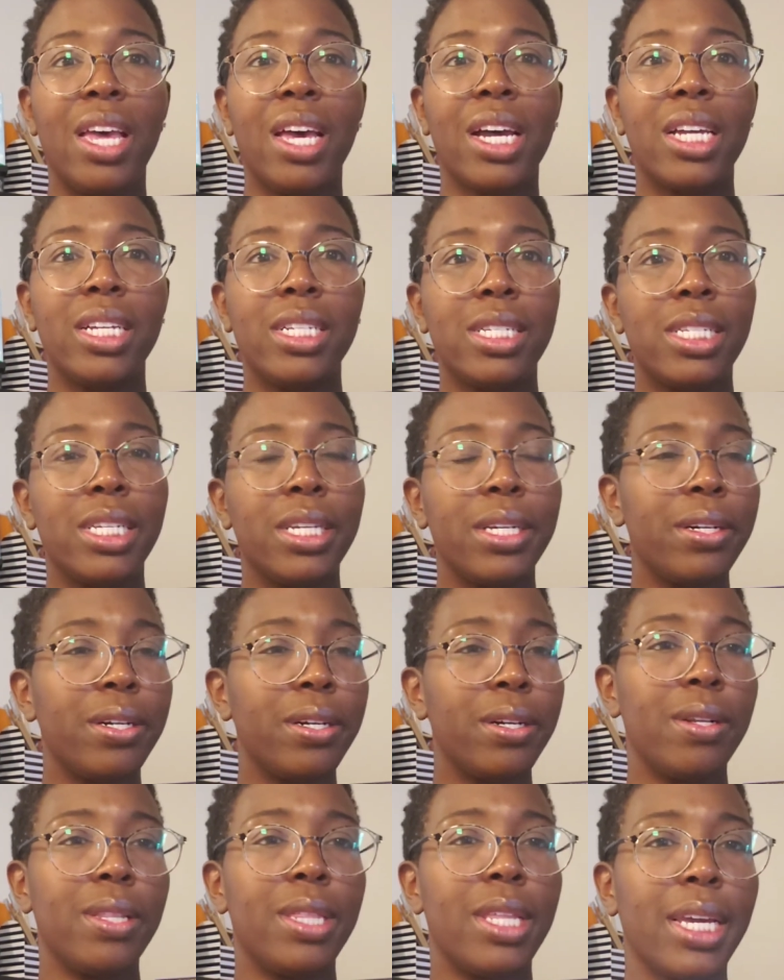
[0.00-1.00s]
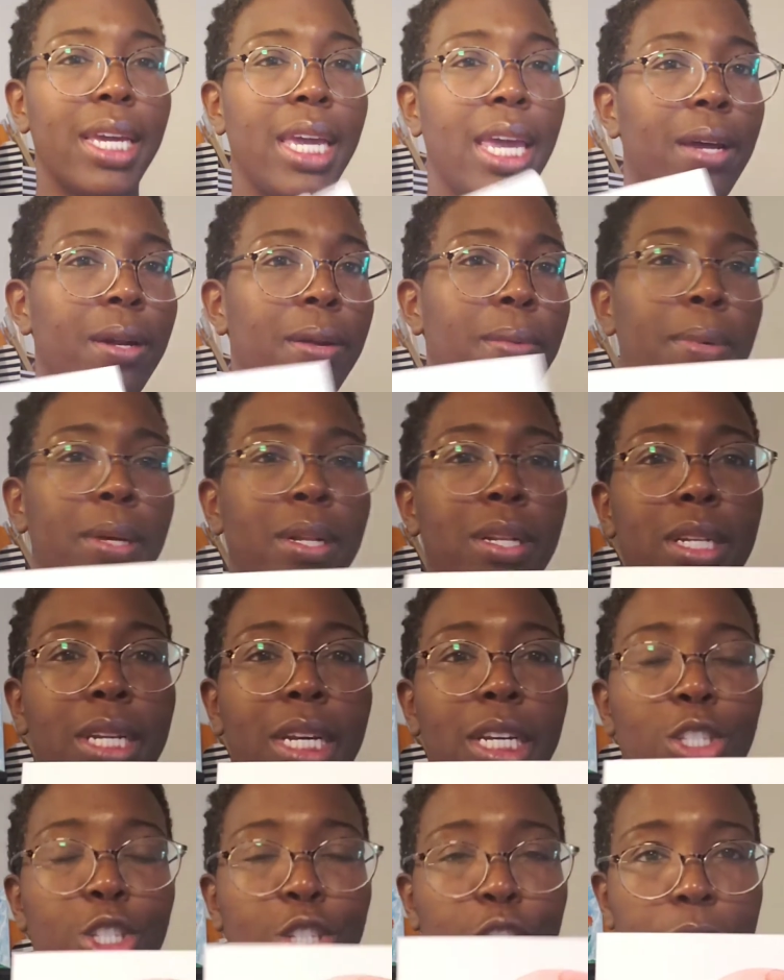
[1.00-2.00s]
consider the
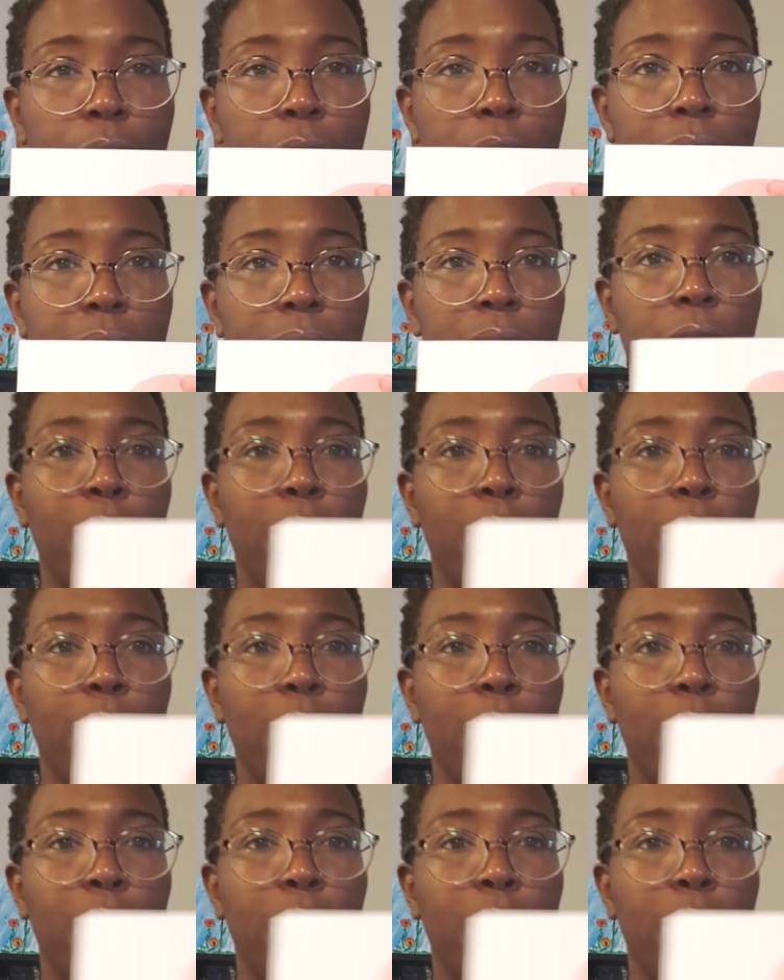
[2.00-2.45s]
accountability journal.